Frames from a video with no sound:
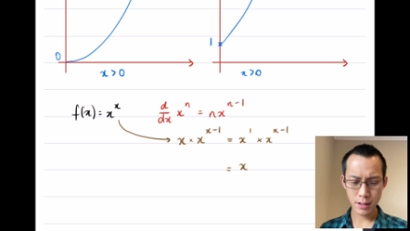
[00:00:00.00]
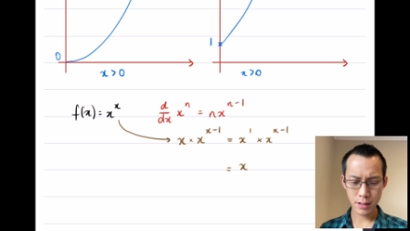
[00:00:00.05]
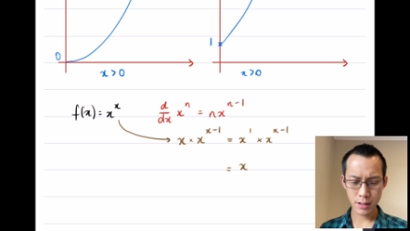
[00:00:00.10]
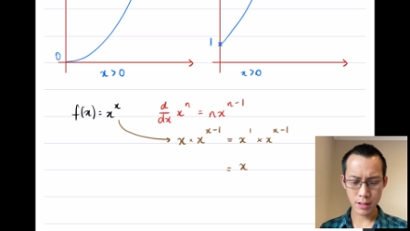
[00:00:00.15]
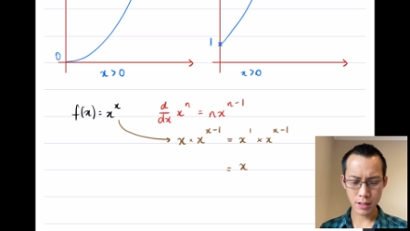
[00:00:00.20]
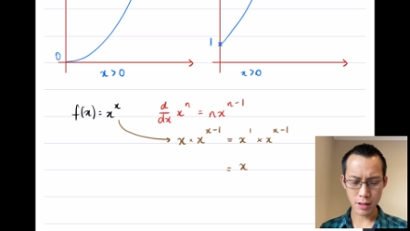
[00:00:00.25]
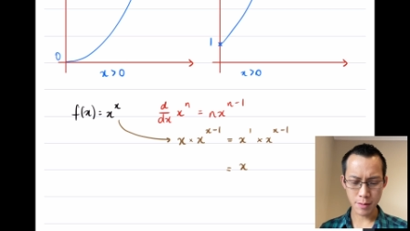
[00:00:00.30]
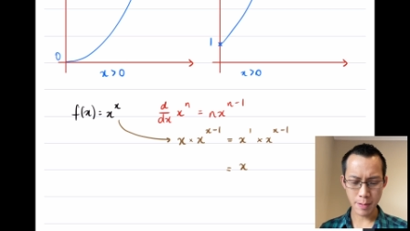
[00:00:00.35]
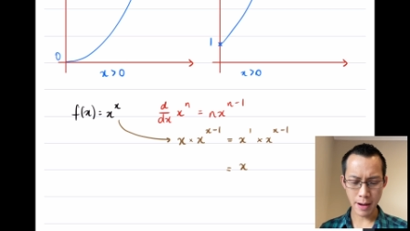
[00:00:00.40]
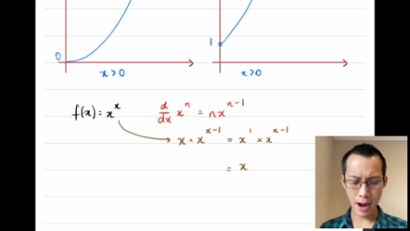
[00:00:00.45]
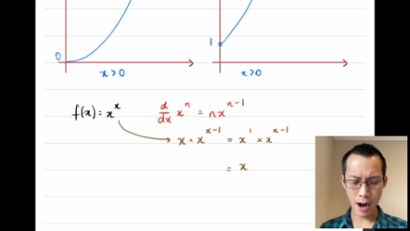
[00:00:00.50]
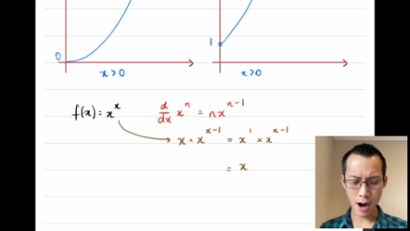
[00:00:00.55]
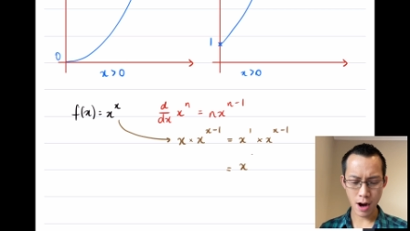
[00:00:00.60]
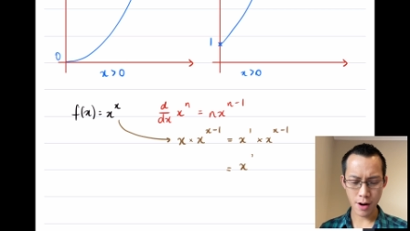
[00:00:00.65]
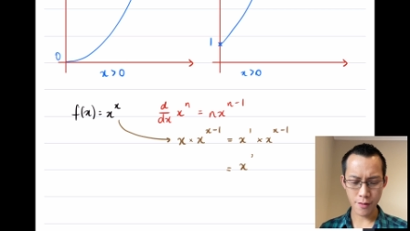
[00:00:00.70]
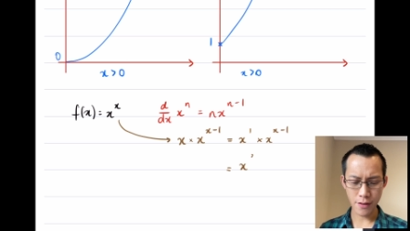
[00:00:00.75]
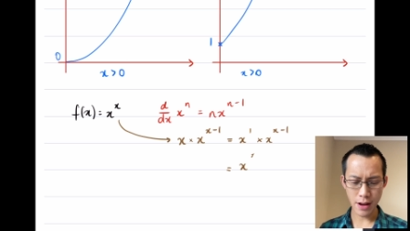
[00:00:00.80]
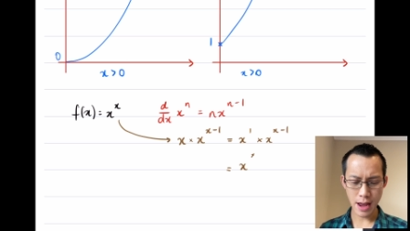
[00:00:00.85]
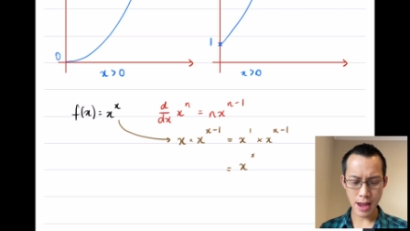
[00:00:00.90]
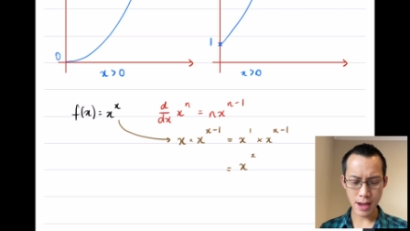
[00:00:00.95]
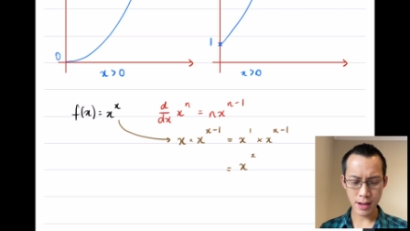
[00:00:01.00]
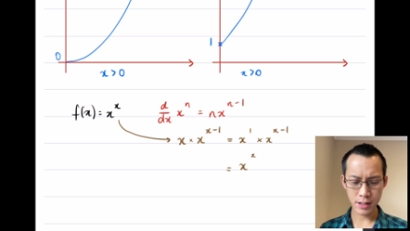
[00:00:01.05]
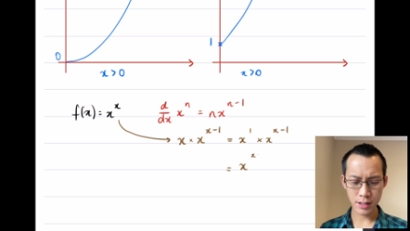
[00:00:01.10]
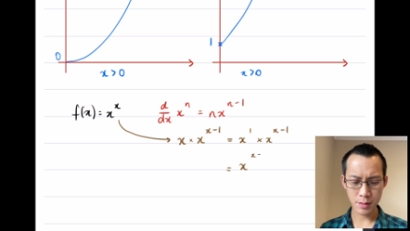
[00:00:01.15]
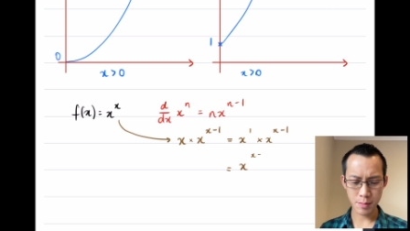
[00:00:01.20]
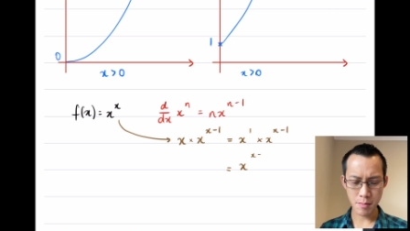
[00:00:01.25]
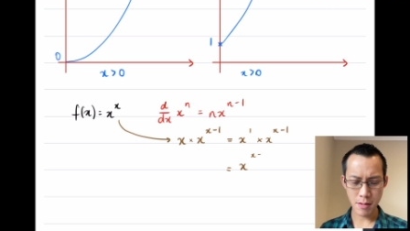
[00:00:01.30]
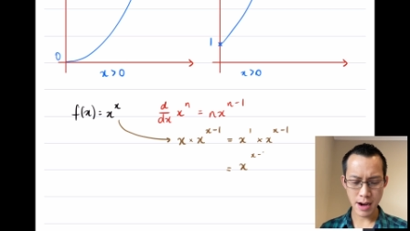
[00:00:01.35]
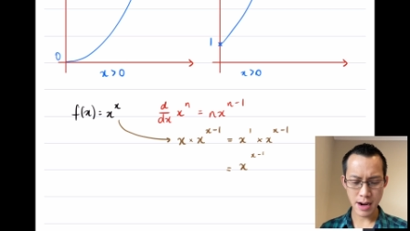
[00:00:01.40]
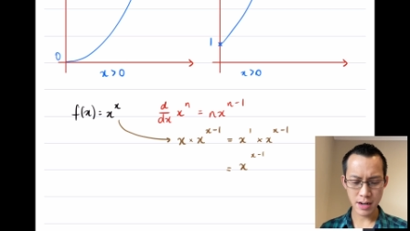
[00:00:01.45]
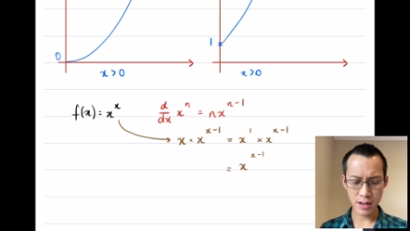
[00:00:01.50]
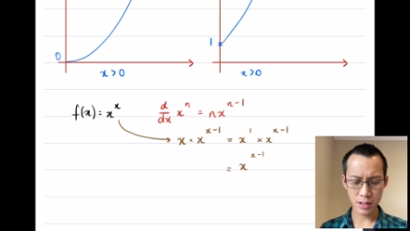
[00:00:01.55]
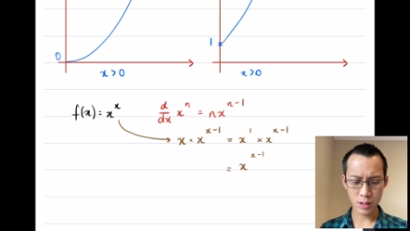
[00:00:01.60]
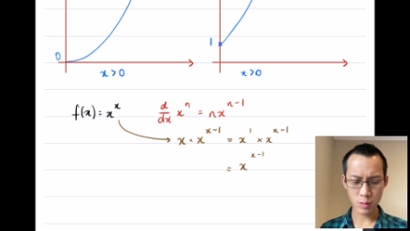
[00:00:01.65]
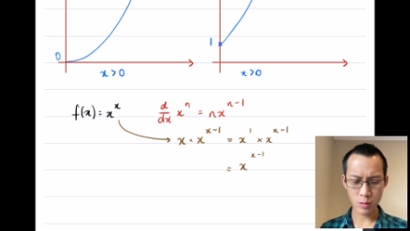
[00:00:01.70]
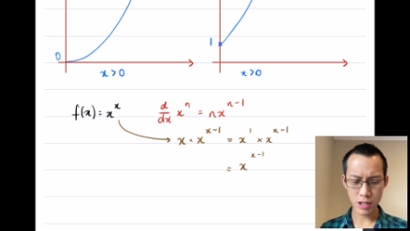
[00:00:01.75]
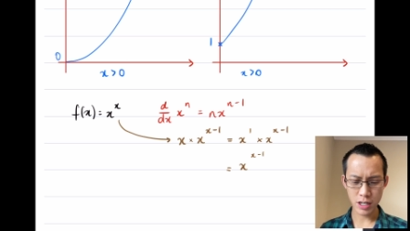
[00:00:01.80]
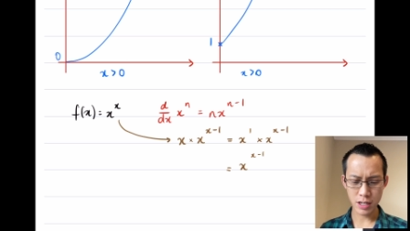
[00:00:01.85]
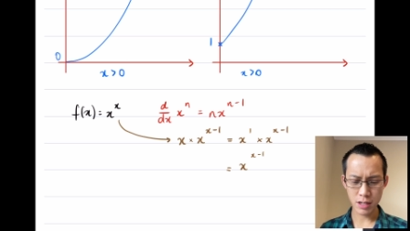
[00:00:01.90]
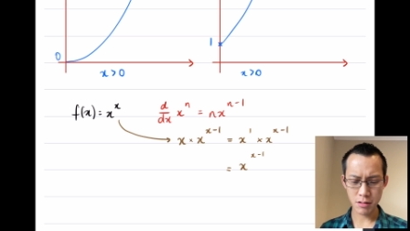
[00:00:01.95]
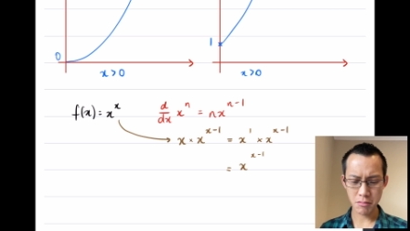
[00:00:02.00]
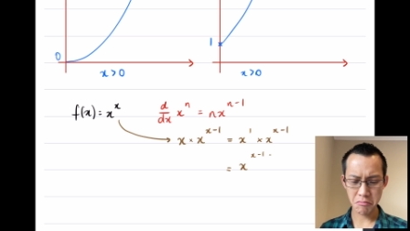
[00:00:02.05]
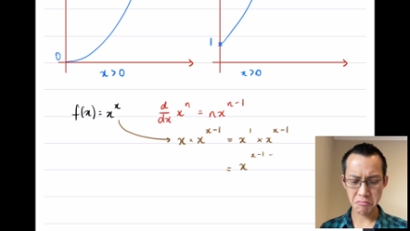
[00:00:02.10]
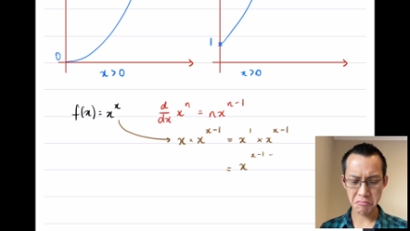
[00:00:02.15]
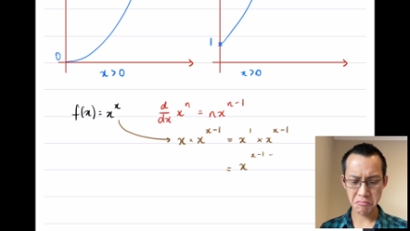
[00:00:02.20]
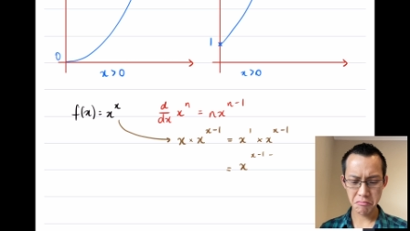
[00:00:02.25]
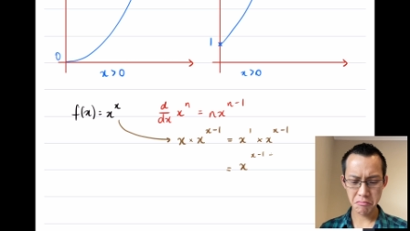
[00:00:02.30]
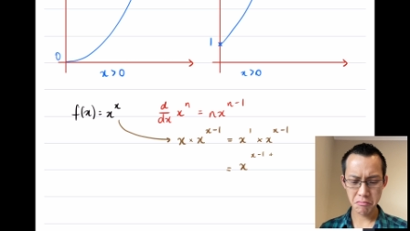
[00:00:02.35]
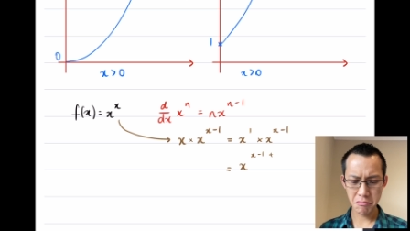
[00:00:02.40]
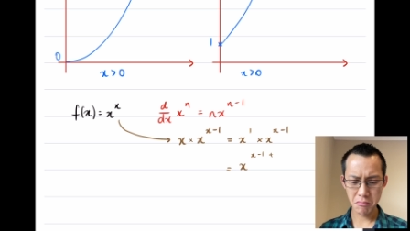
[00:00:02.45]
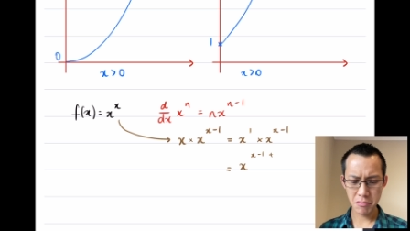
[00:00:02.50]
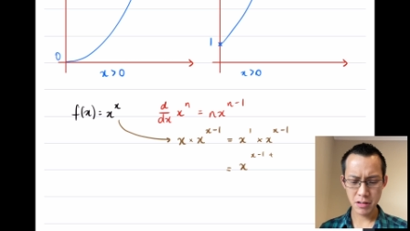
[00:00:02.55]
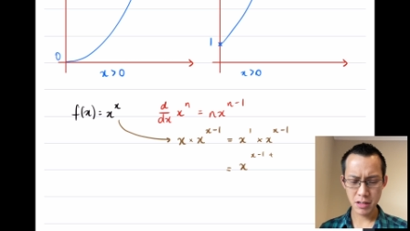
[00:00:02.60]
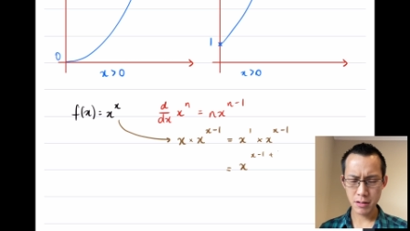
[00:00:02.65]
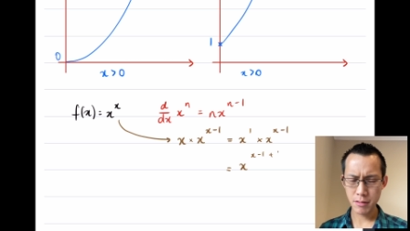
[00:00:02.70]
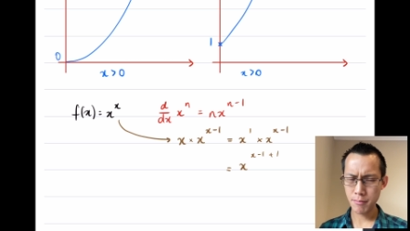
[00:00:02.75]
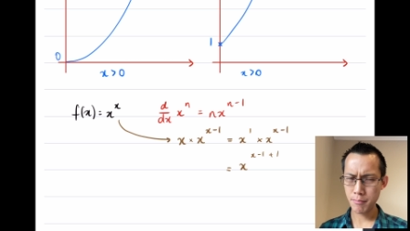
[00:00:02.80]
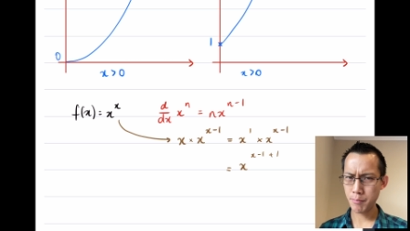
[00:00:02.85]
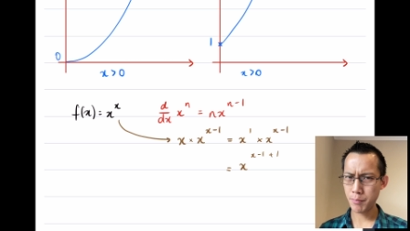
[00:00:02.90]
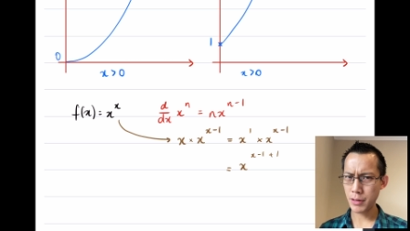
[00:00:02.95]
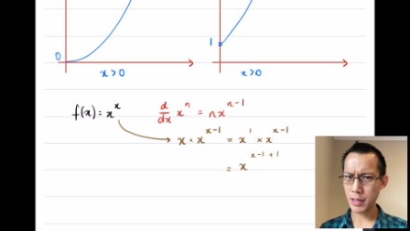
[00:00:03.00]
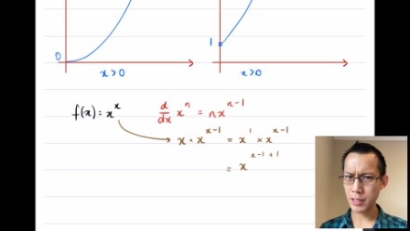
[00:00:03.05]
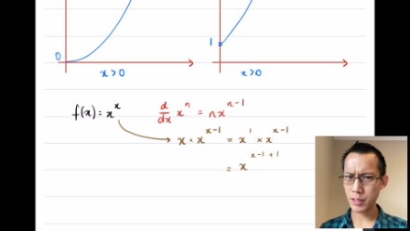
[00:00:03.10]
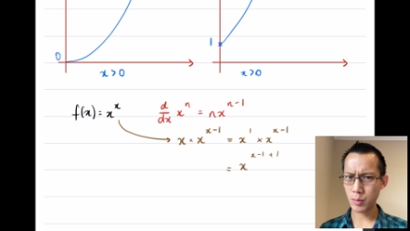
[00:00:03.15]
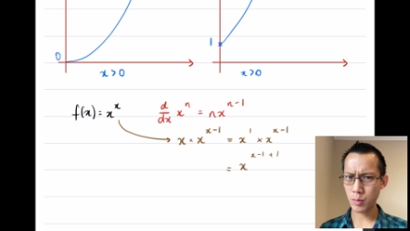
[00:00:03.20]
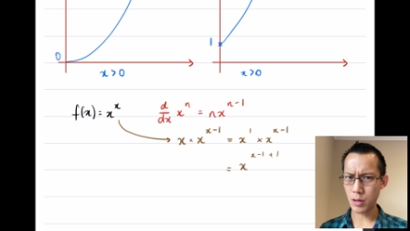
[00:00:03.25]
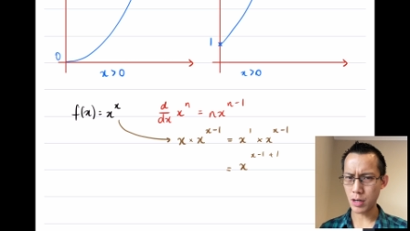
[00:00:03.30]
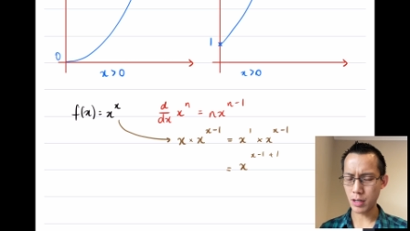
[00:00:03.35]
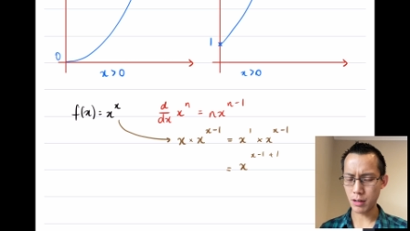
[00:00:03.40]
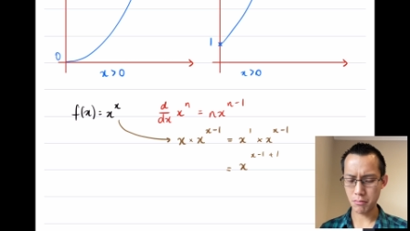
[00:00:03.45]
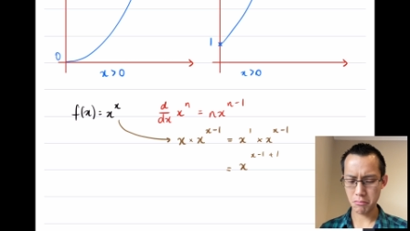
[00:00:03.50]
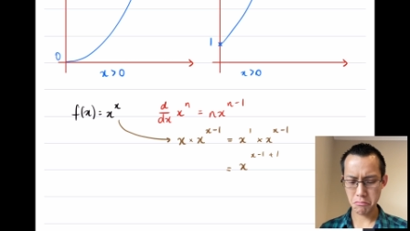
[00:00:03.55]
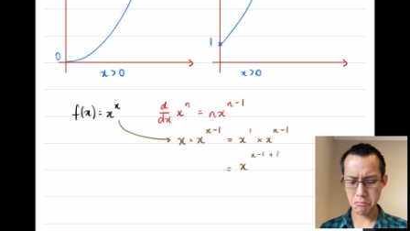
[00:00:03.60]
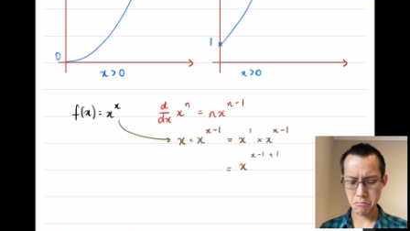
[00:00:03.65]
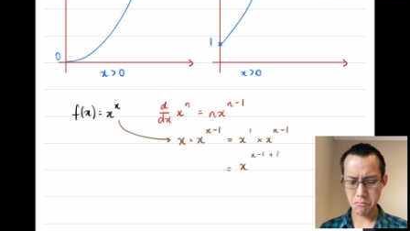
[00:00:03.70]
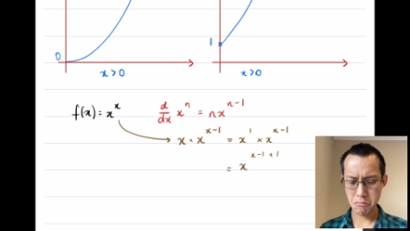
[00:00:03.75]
to the power of x minus 1 plus 1